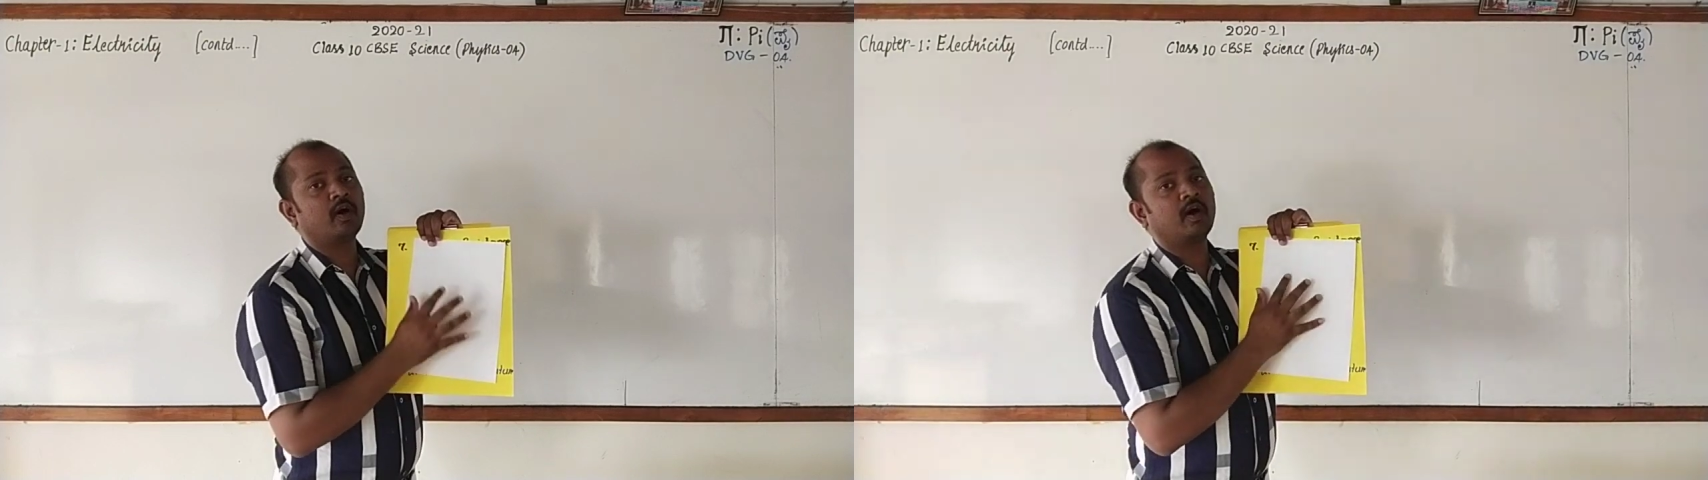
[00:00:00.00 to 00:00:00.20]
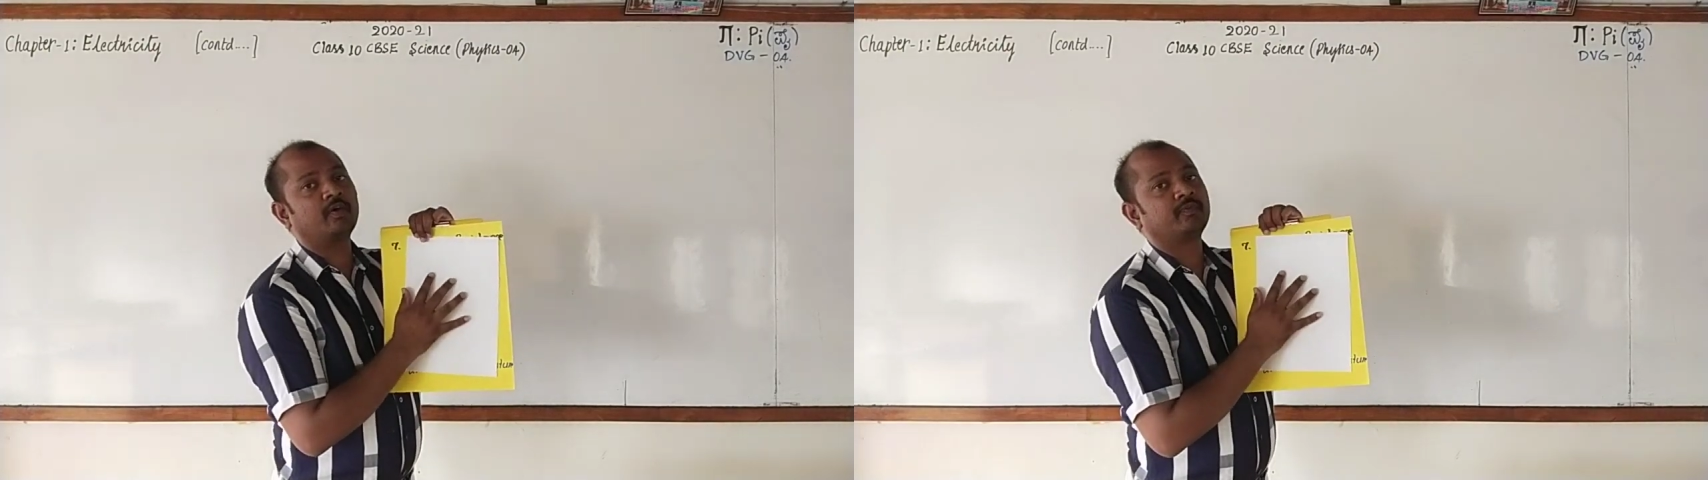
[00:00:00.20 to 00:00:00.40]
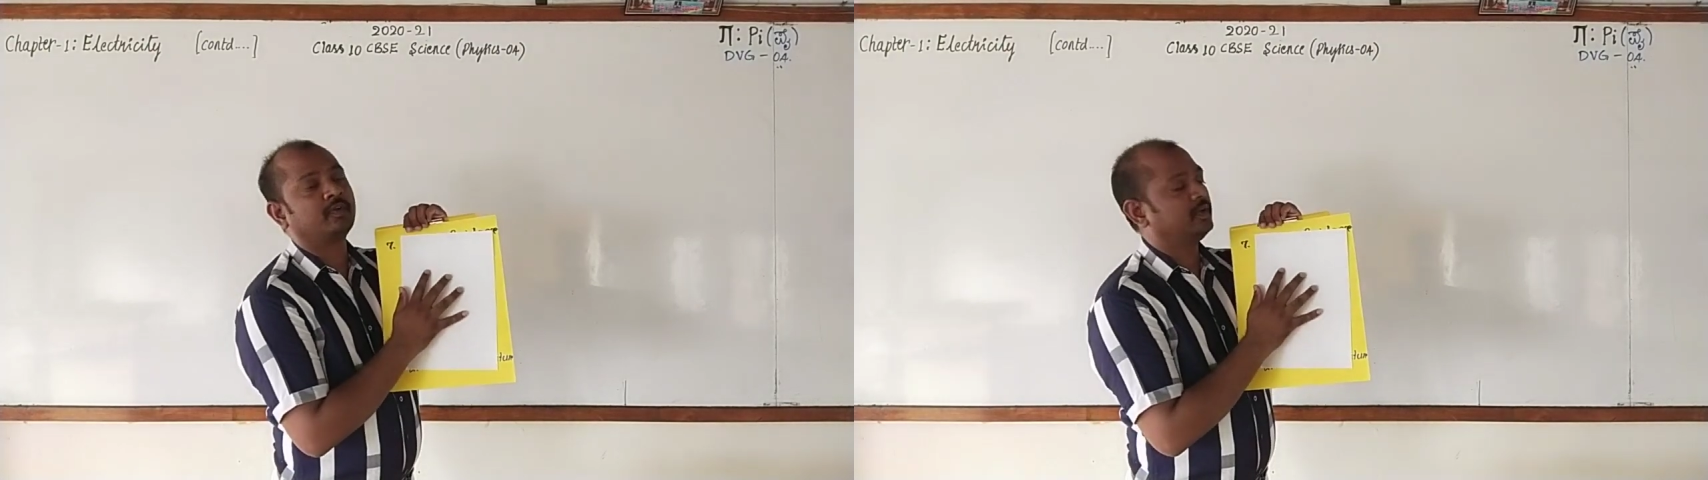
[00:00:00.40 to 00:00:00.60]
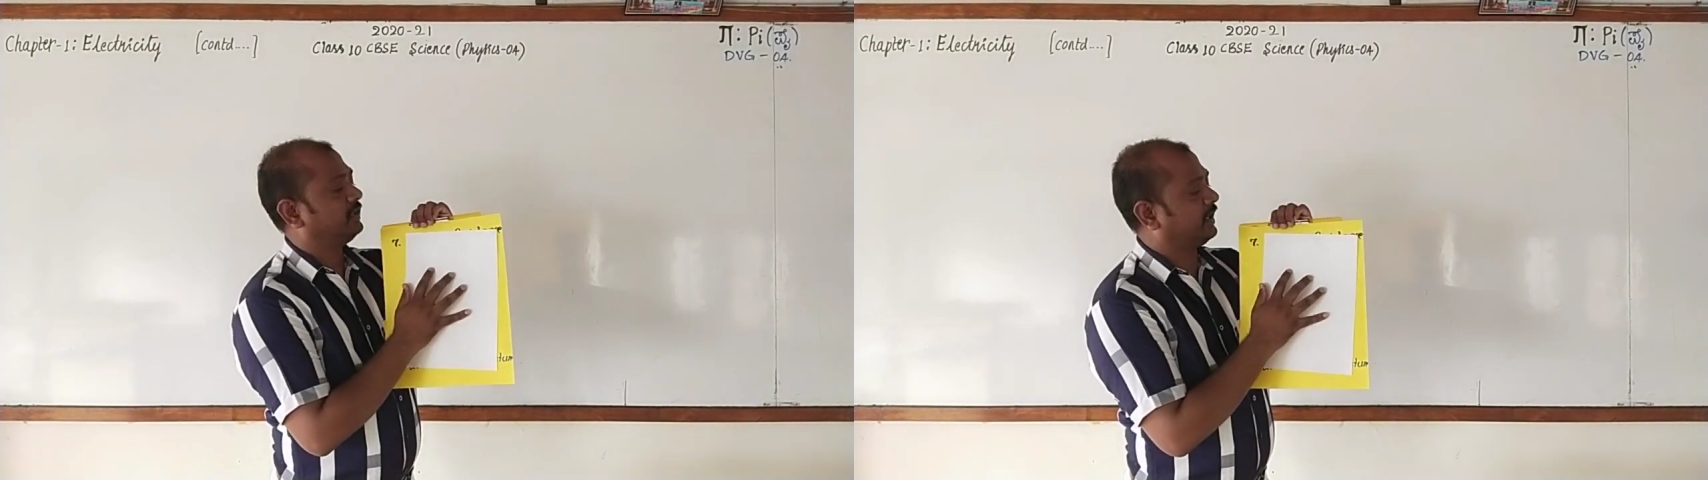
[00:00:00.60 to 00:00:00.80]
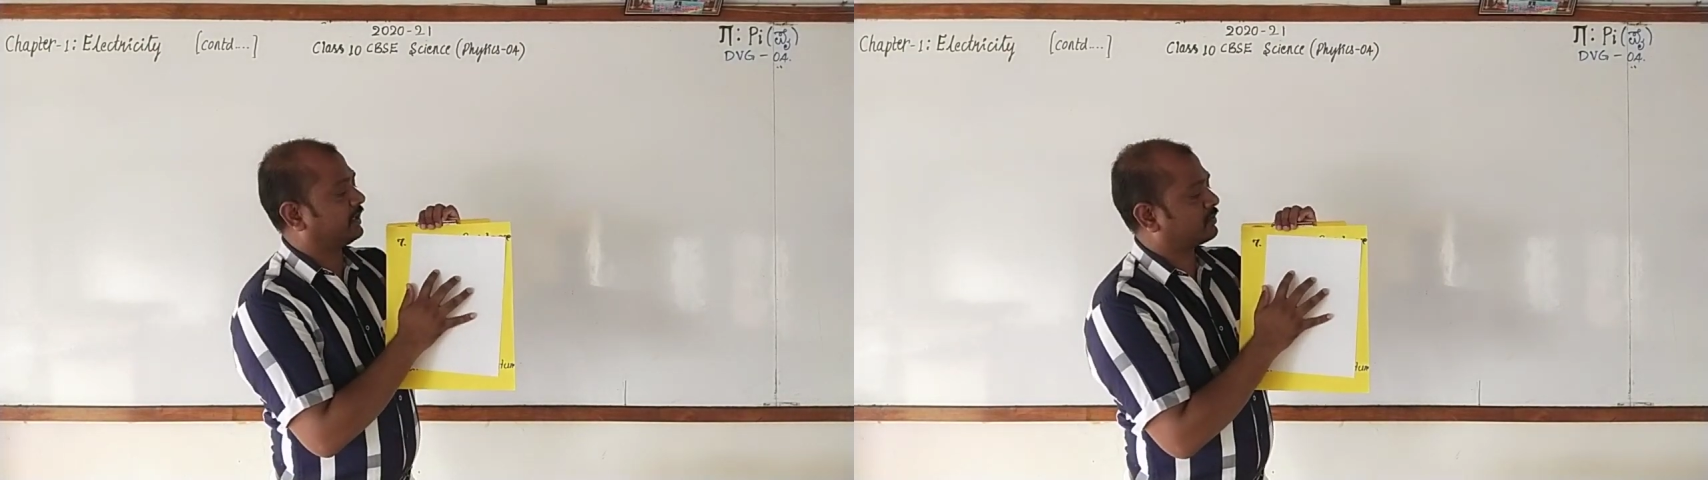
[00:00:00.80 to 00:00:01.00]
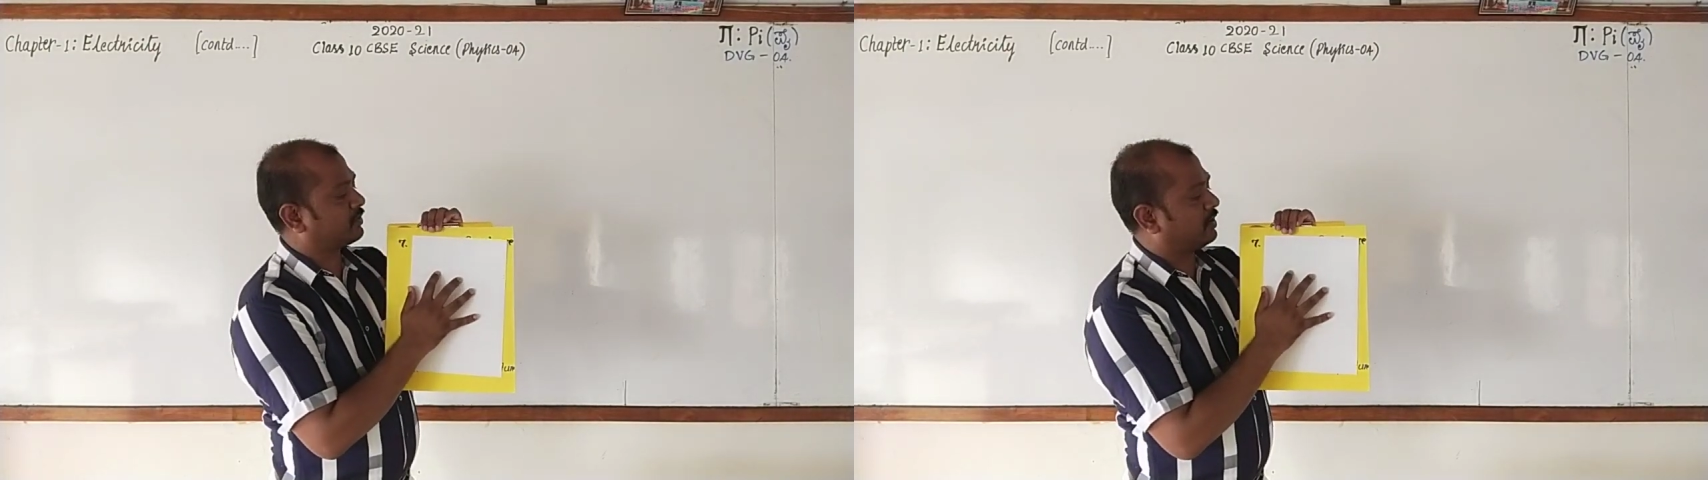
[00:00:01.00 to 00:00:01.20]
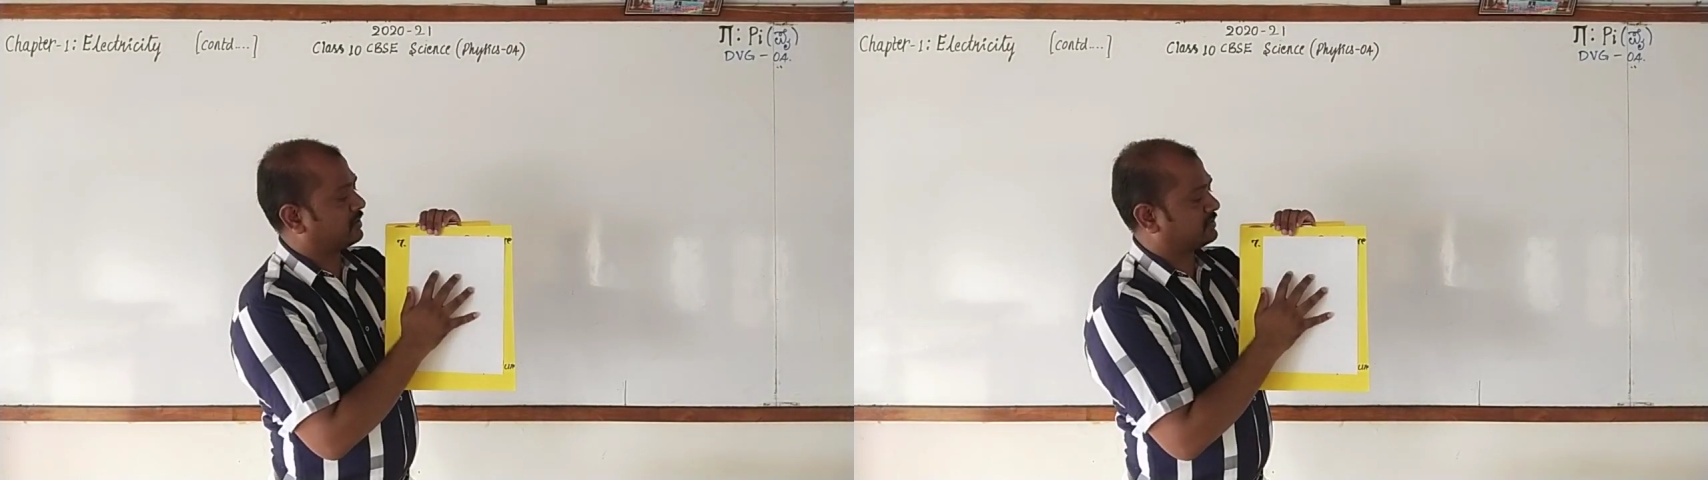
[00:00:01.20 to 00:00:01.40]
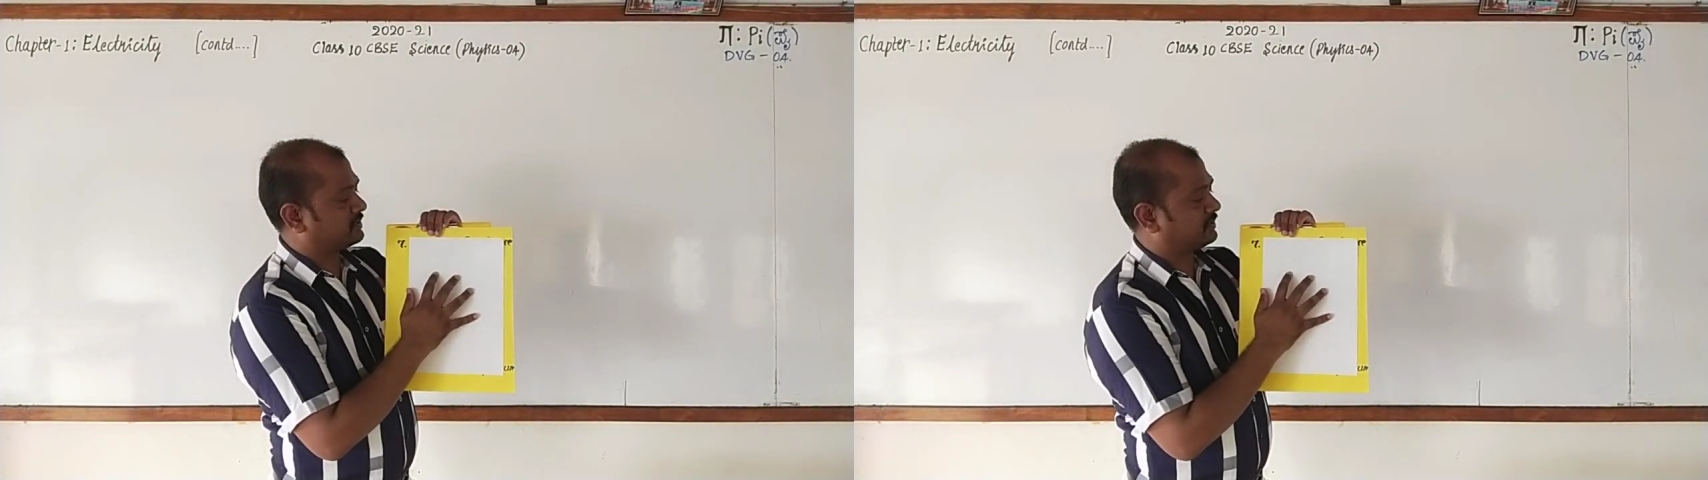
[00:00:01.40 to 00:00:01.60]
of
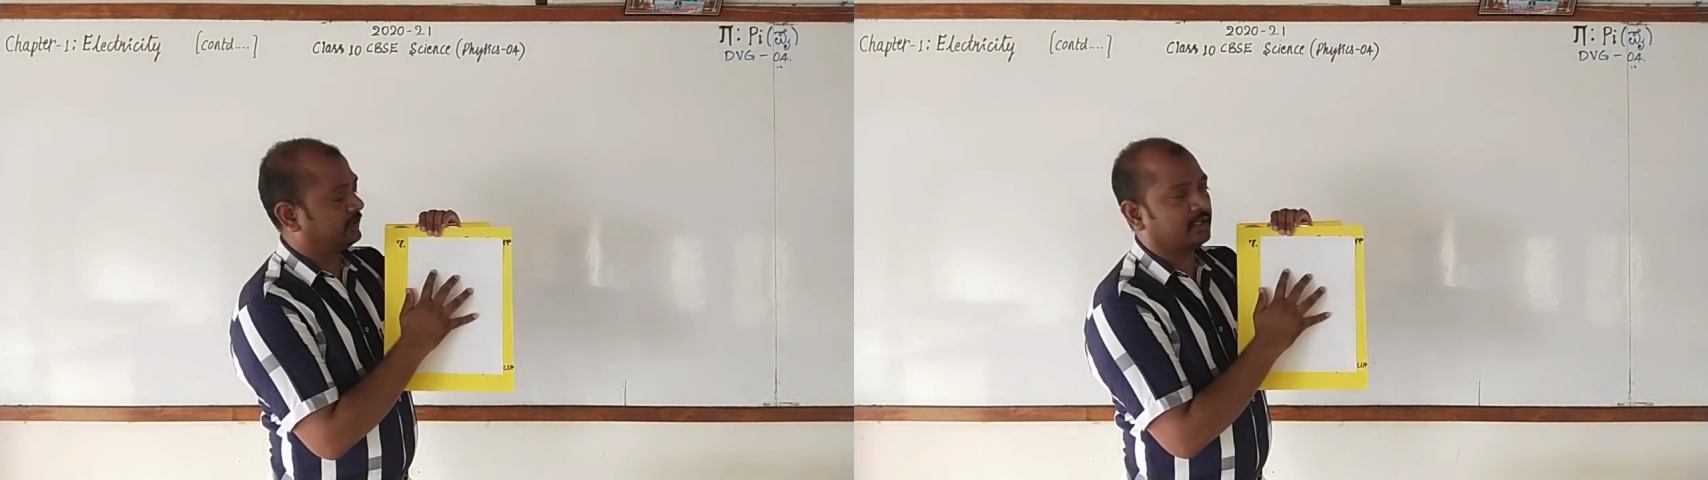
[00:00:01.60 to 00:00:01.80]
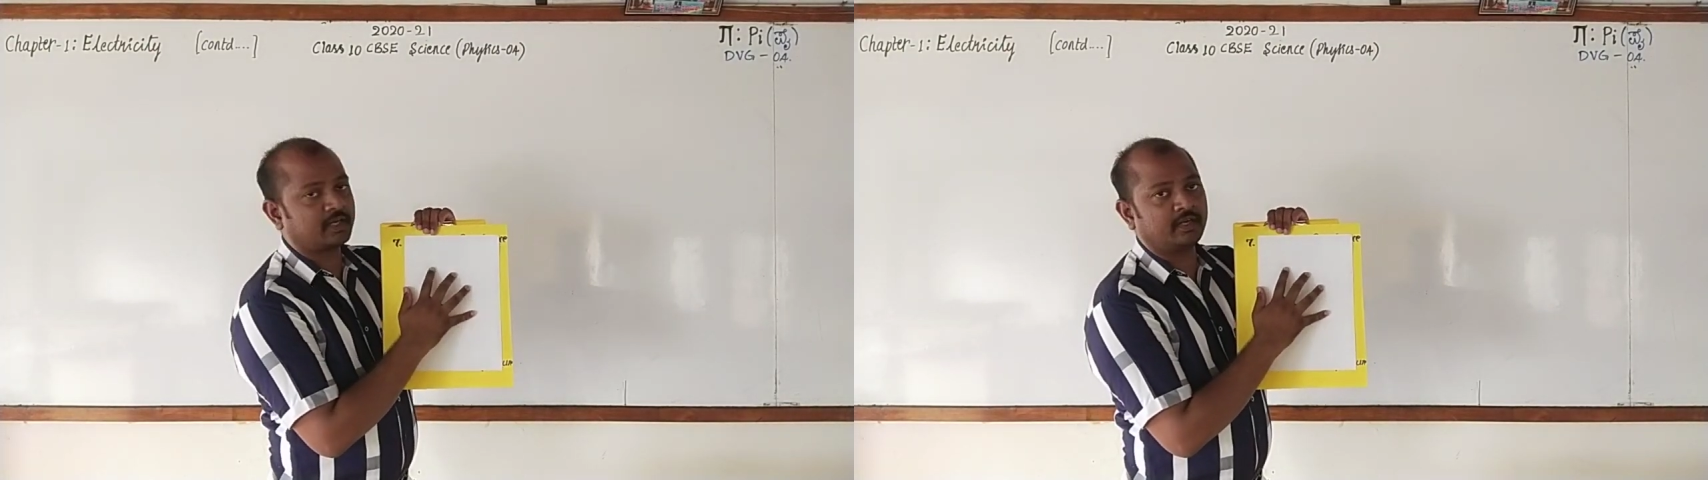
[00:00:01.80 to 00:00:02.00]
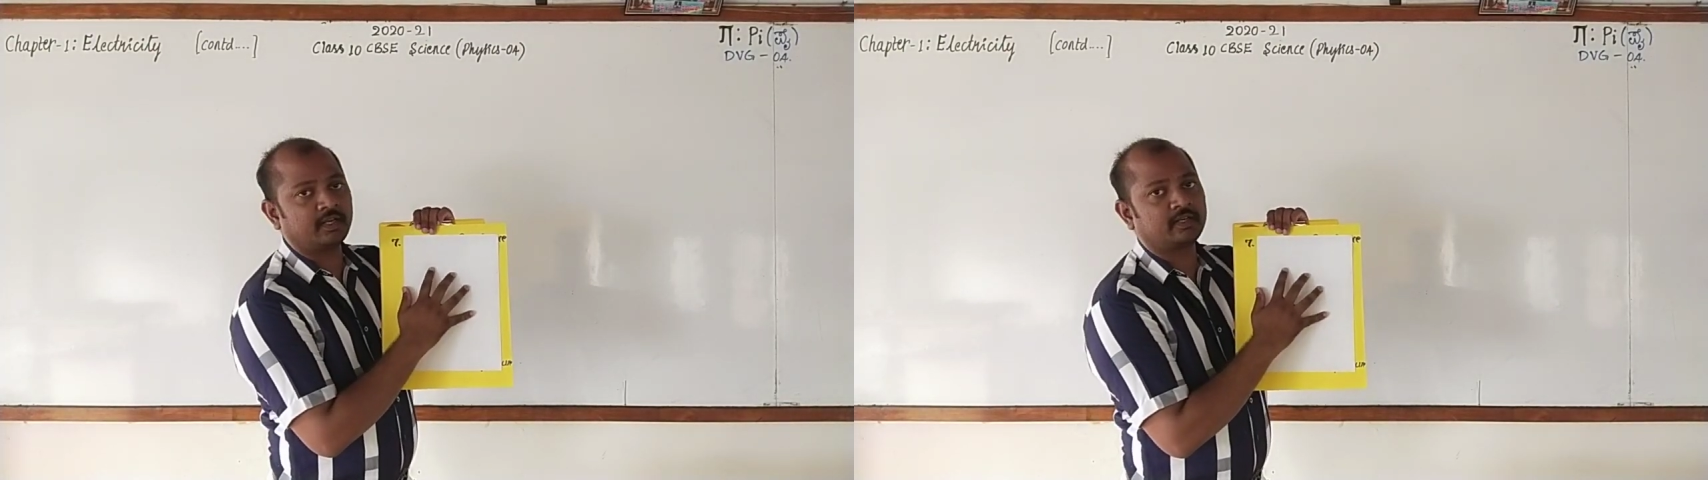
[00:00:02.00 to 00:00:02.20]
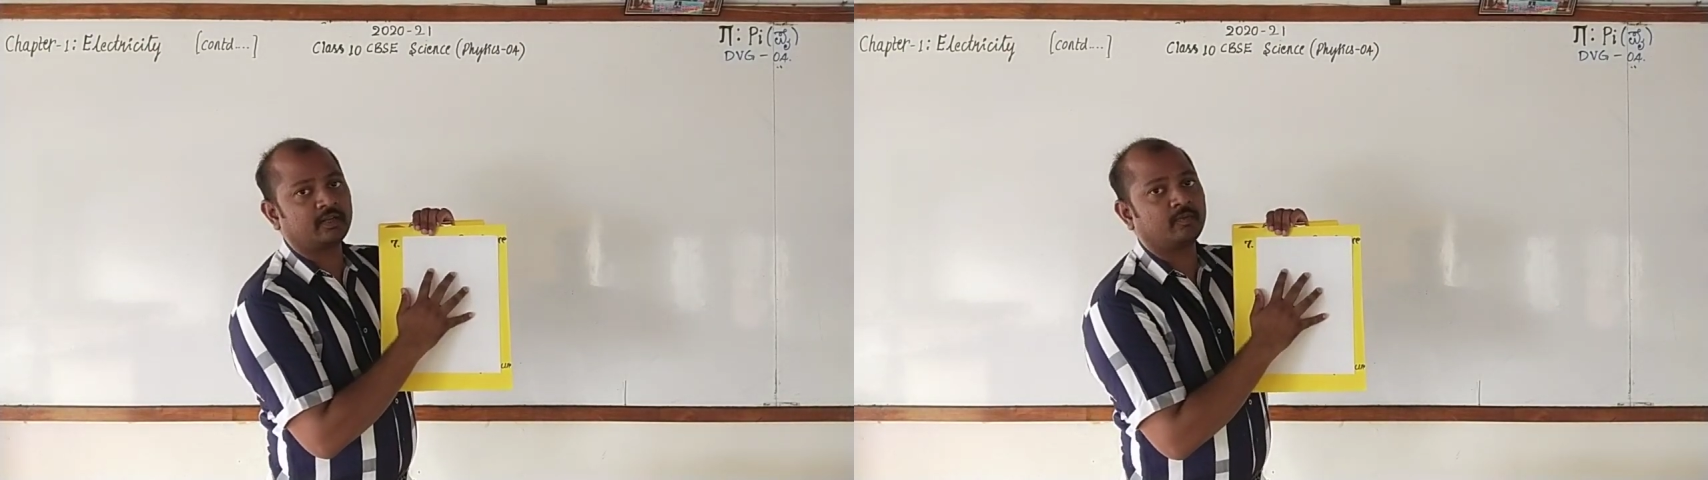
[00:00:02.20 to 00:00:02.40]
electrons in the conductor.